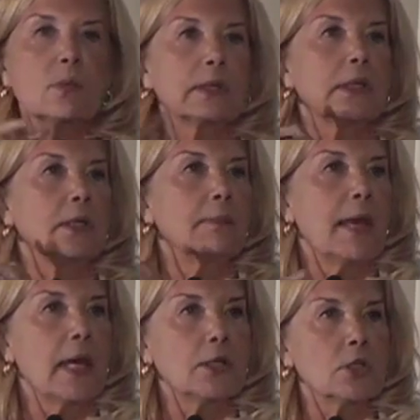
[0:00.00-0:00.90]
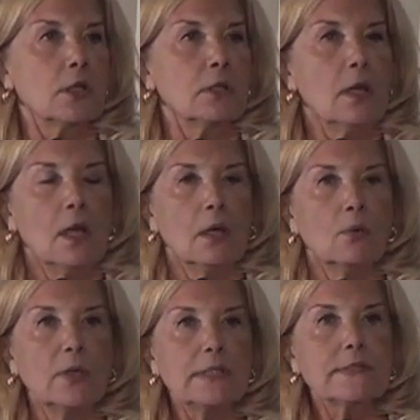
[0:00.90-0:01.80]
one can imagine,
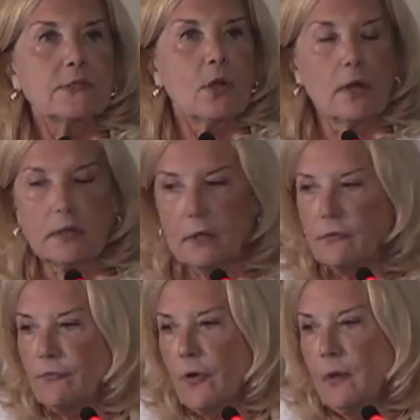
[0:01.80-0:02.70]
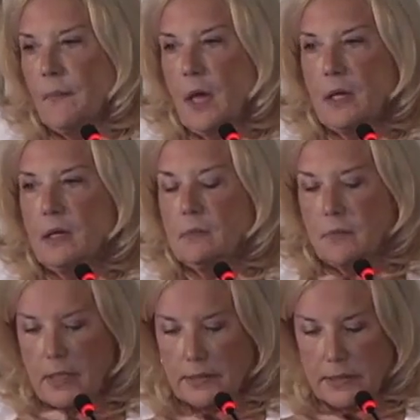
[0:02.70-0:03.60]
we started from a,
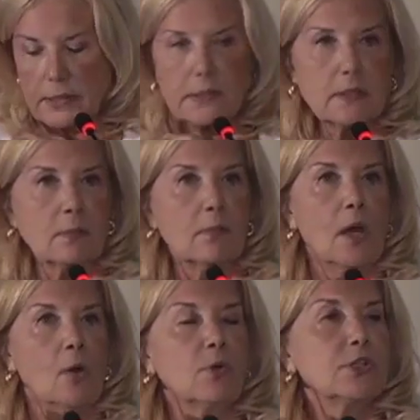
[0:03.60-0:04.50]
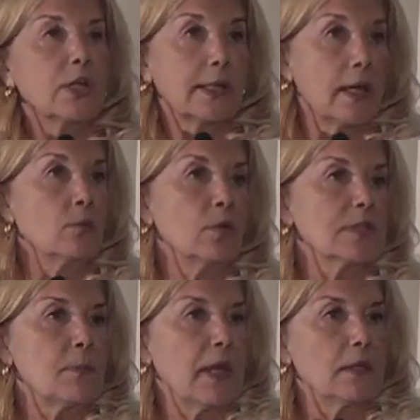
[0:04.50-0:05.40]
a system which again
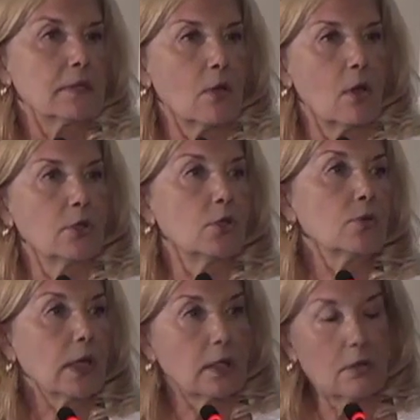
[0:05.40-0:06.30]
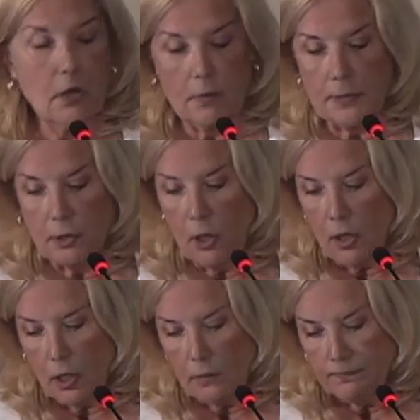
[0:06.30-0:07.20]
was based on UK common
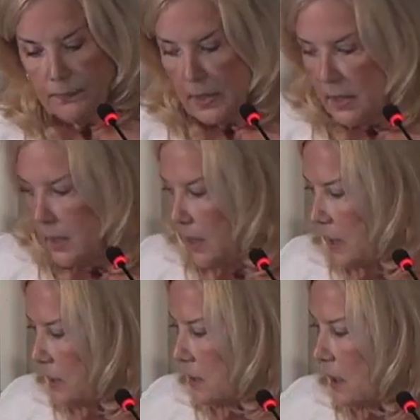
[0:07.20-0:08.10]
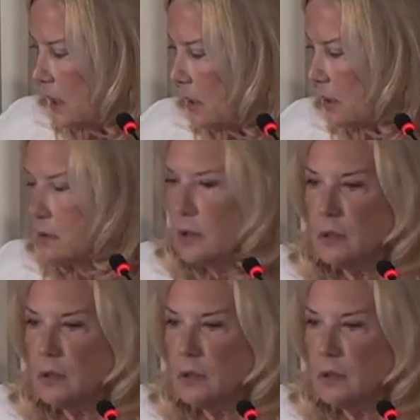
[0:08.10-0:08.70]
law. And uh,